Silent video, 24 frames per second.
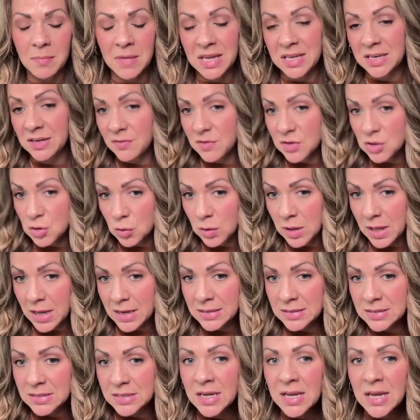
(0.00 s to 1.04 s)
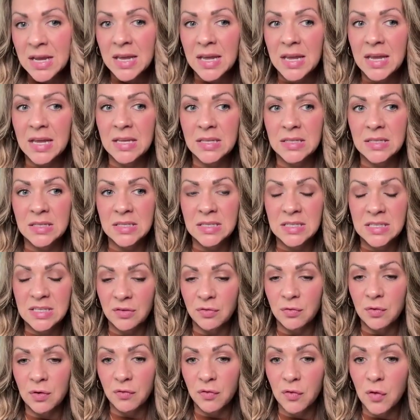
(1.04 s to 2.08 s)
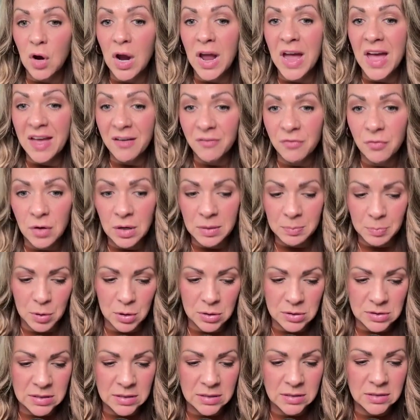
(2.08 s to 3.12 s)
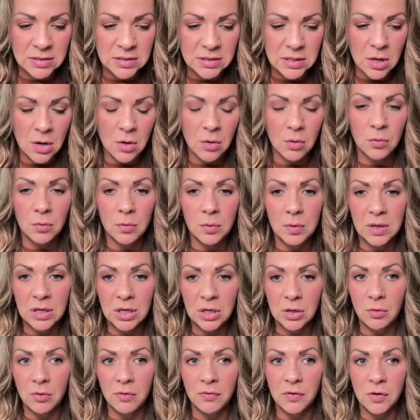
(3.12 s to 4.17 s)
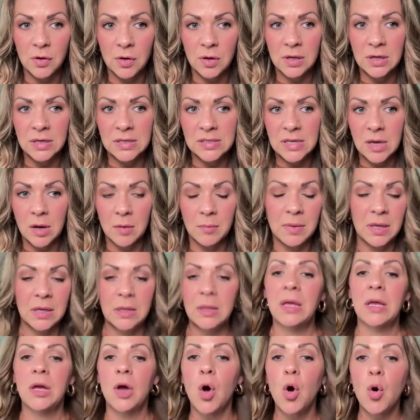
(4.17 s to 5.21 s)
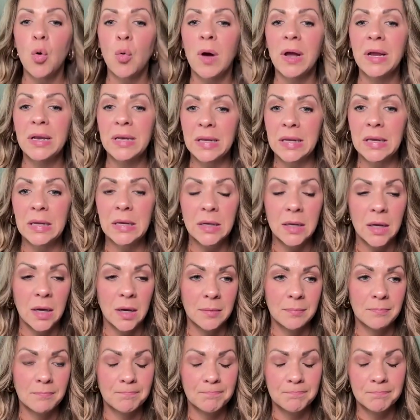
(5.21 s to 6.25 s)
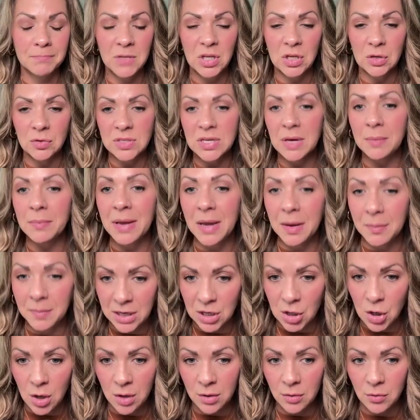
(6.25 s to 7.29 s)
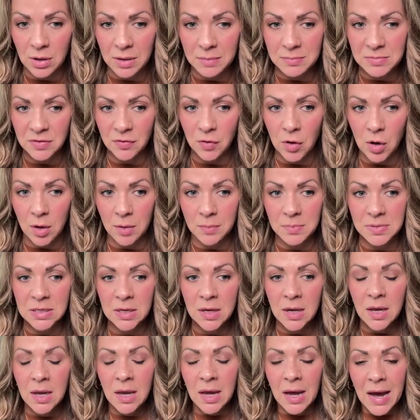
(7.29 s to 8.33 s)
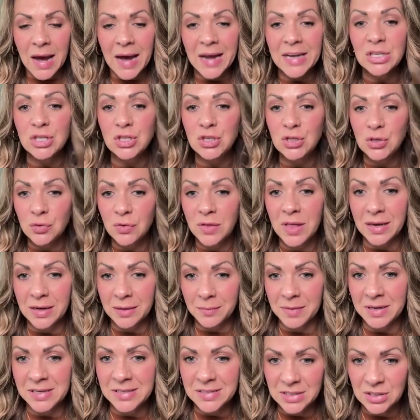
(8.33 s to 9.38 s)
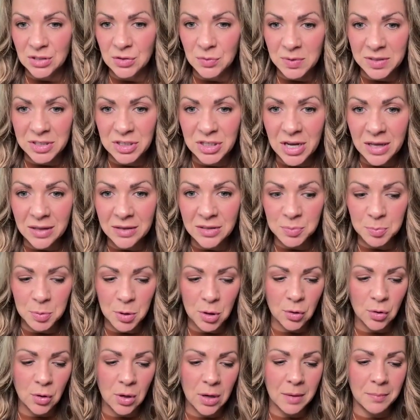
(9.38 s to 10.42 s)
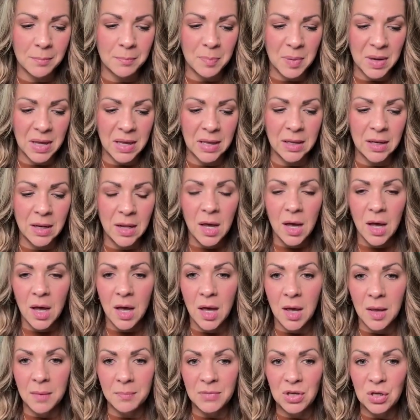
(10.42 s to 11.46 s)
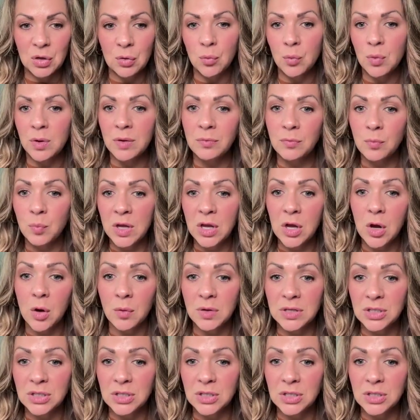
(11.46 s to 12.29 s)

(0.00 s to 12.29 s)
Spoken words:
individualized. It's different for every person. So, if you're going to tell me like, oh, I need, tell me how many grams of carbs. I do that in my 6-week challenge program, but we go